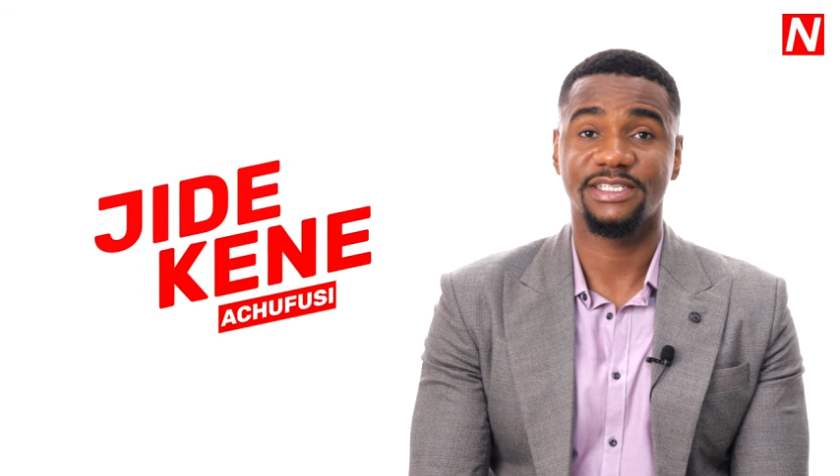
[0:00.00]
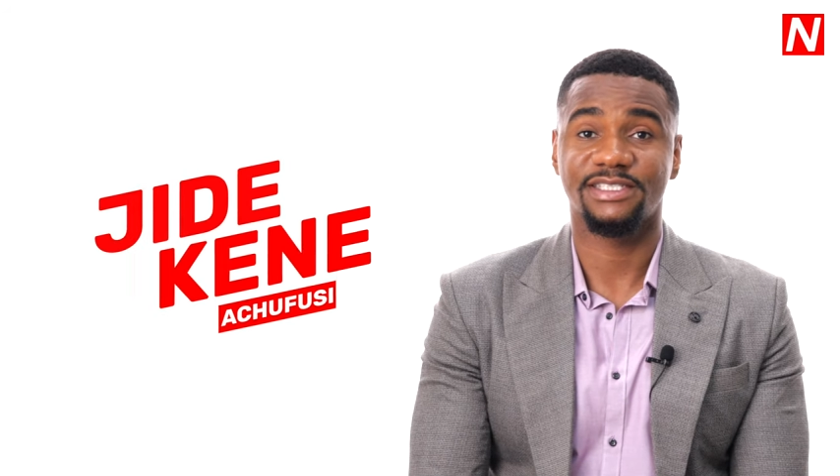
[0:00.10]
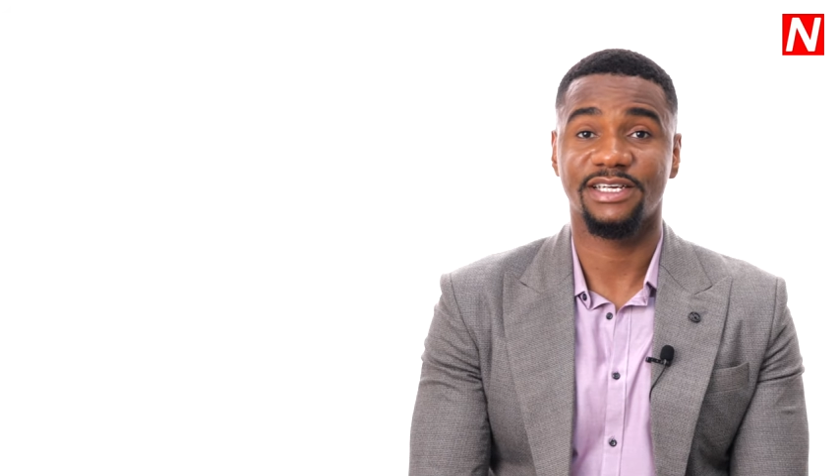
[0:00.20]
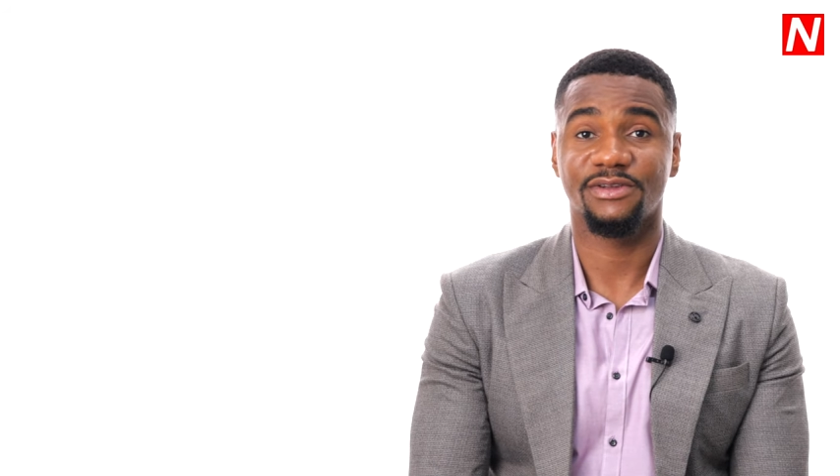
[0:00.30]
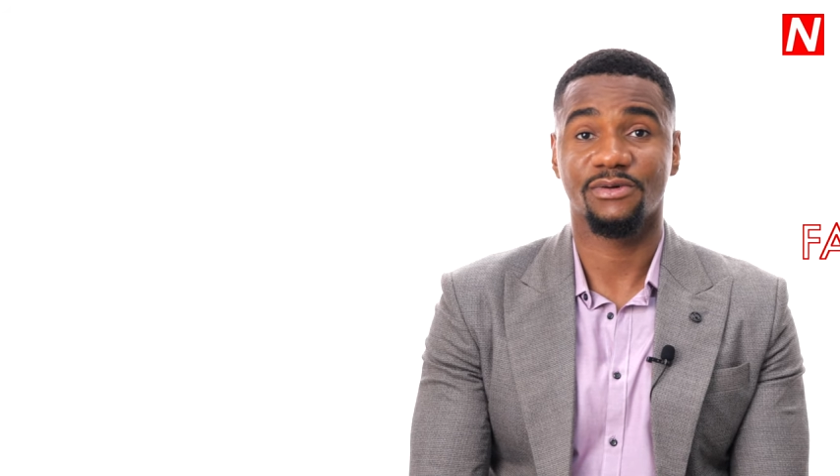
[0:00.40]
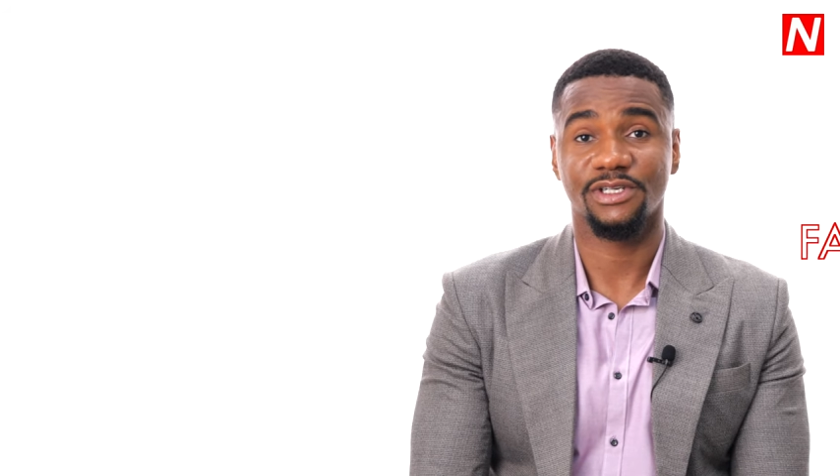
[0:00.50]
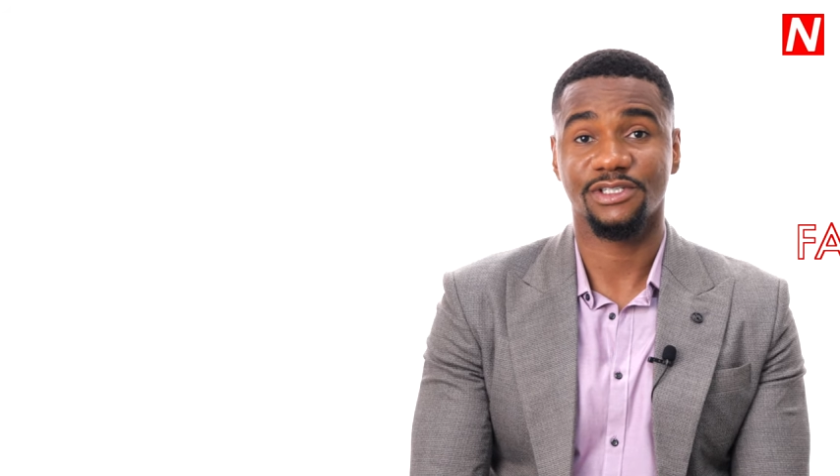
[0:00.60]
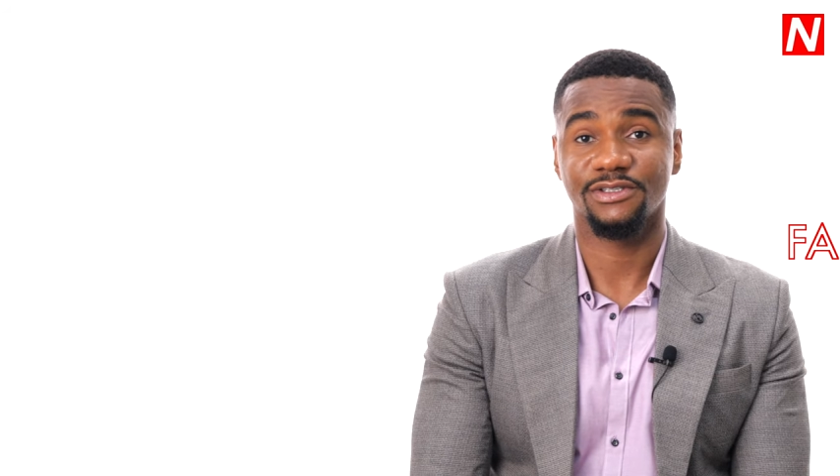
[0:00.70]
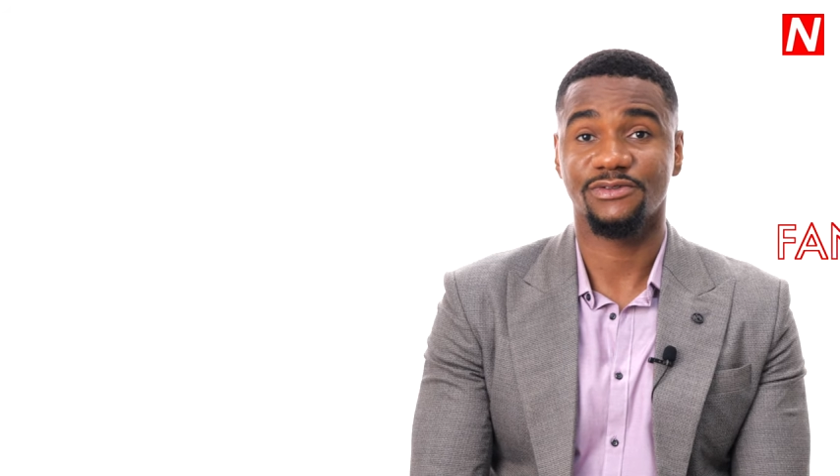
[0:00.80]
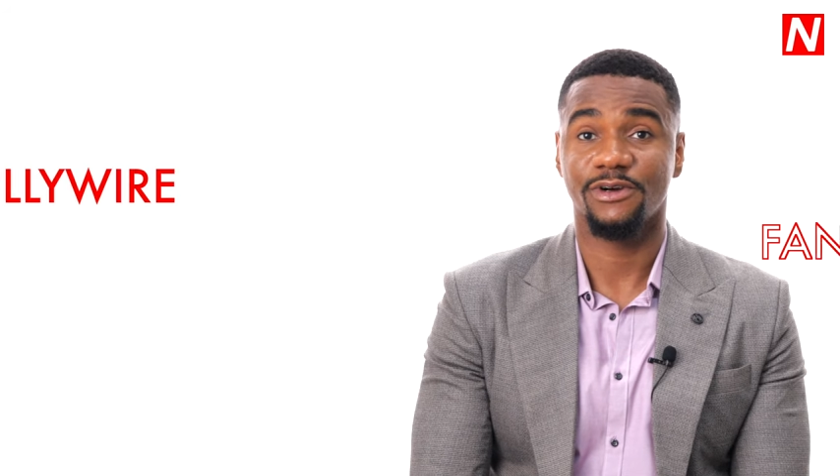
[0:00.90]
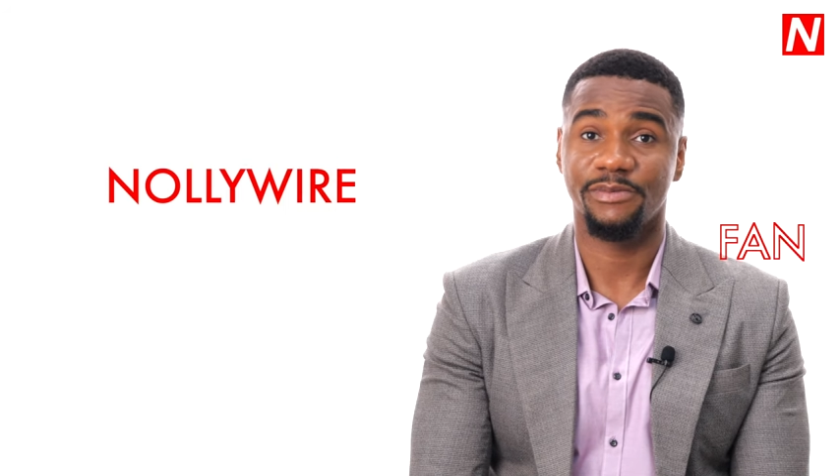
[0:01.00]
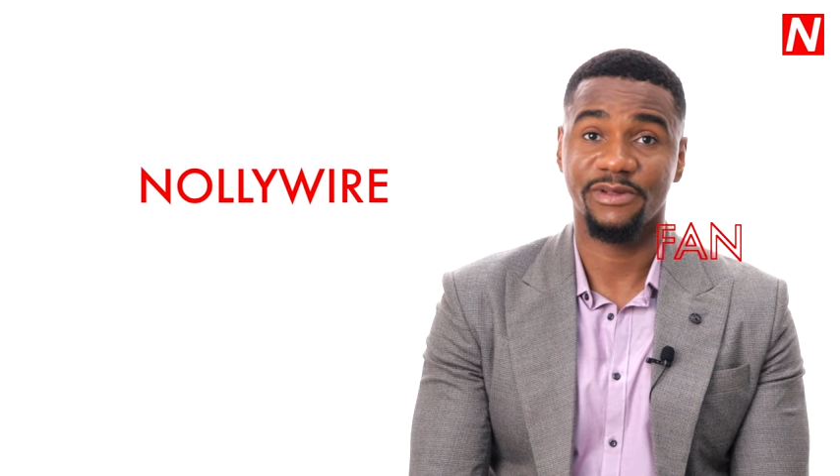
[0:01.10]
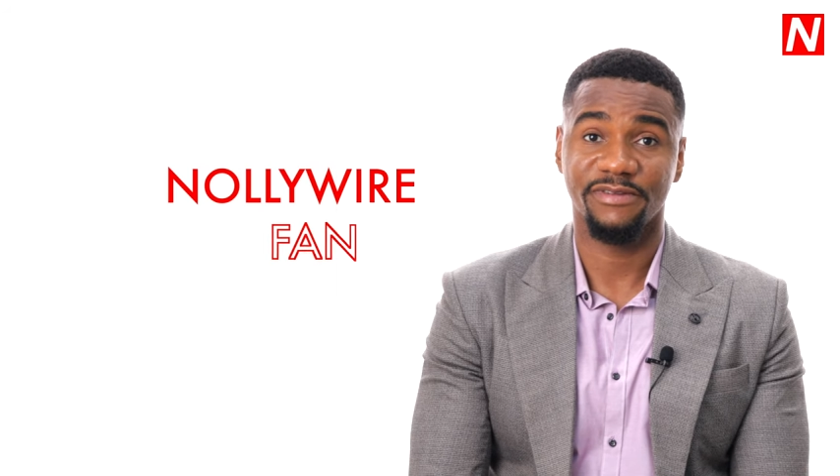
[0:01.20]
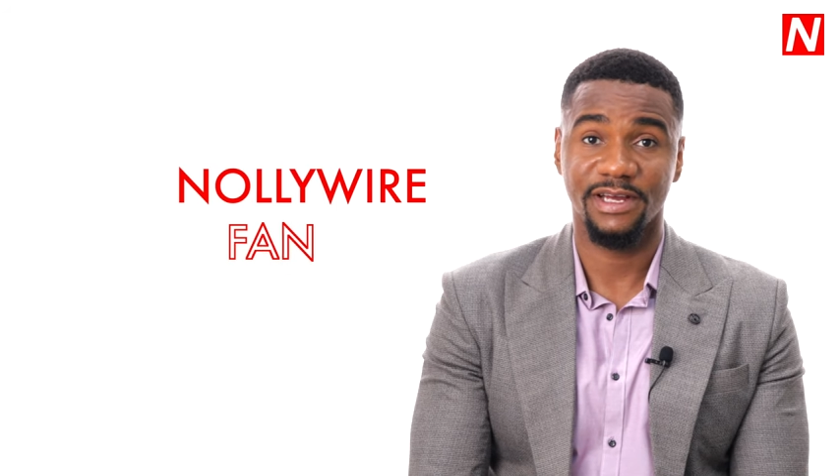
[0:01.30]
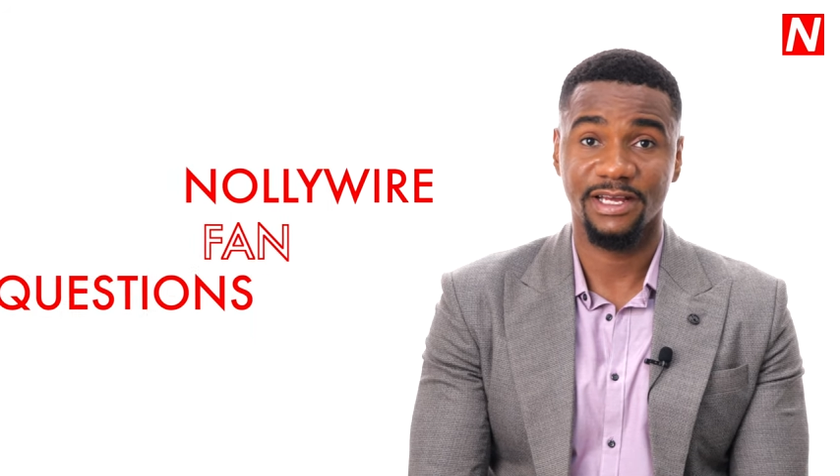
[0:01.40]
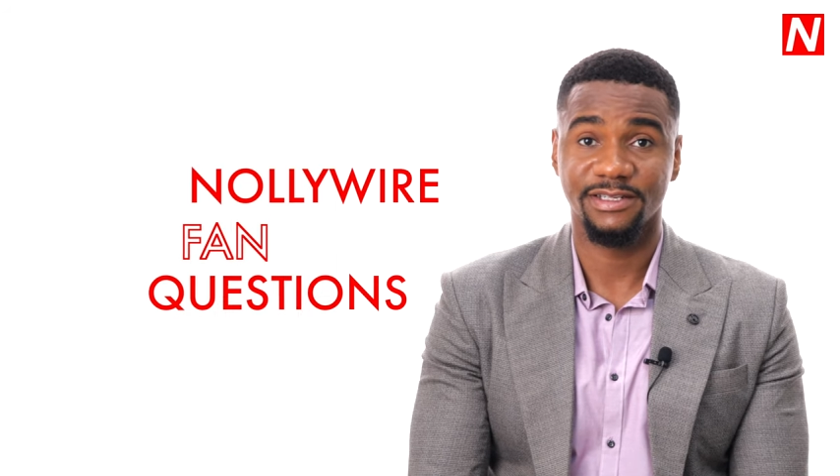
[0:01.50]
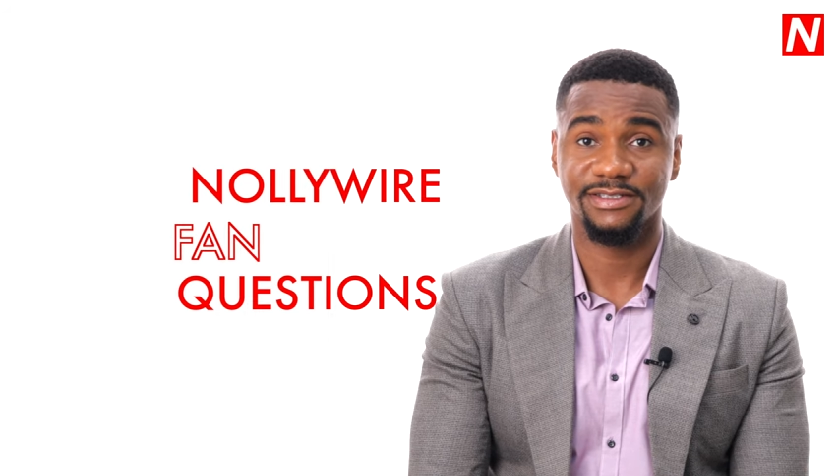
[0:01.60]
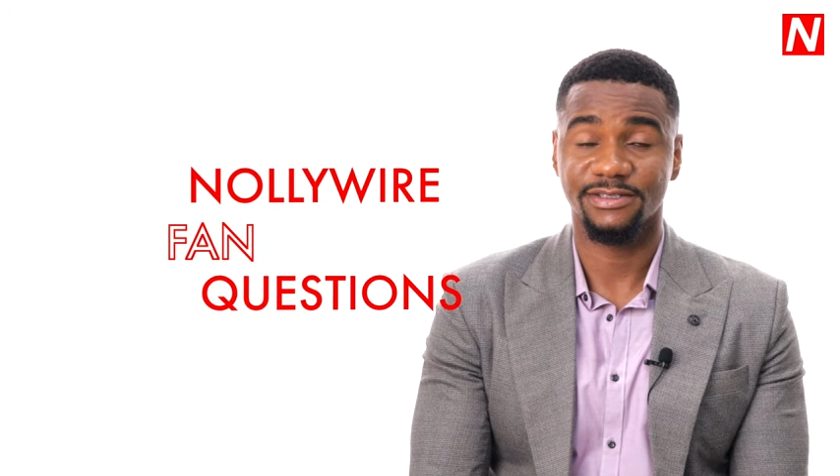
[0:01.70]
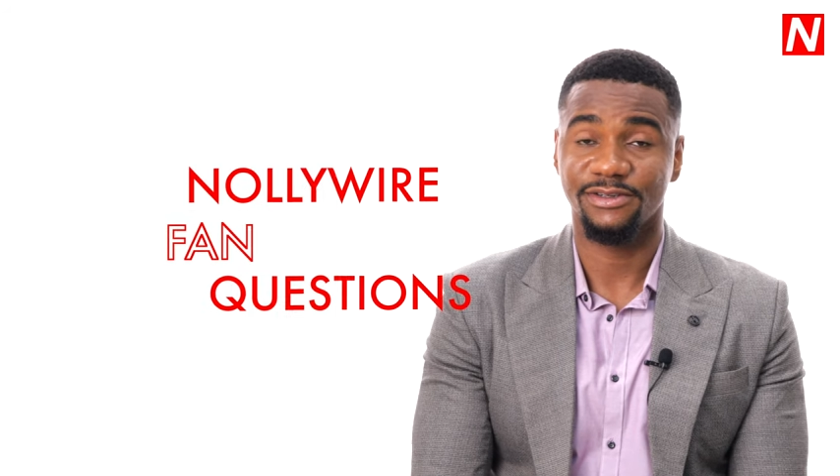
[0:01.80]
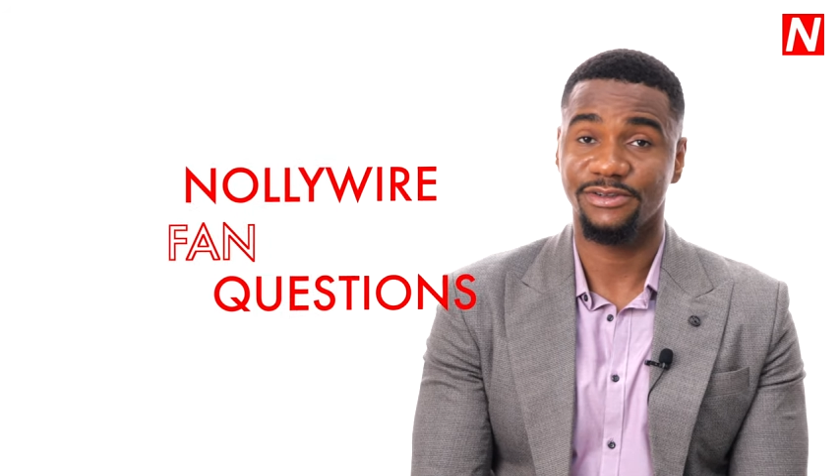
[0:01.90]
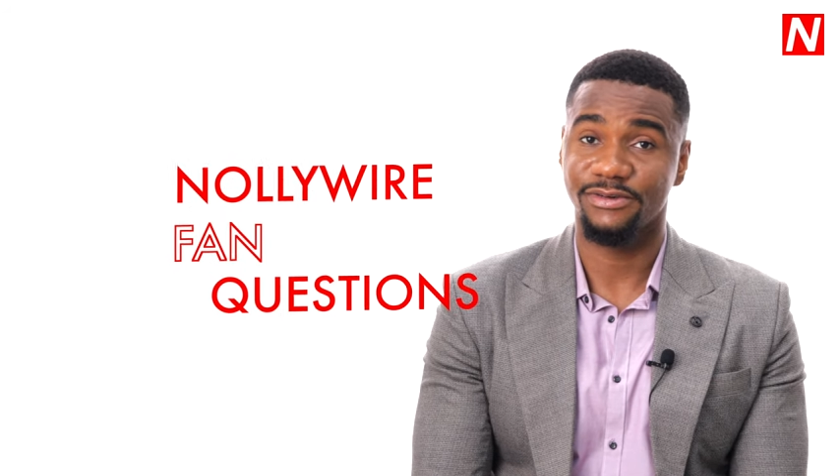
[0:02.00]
answer the questions from the fans,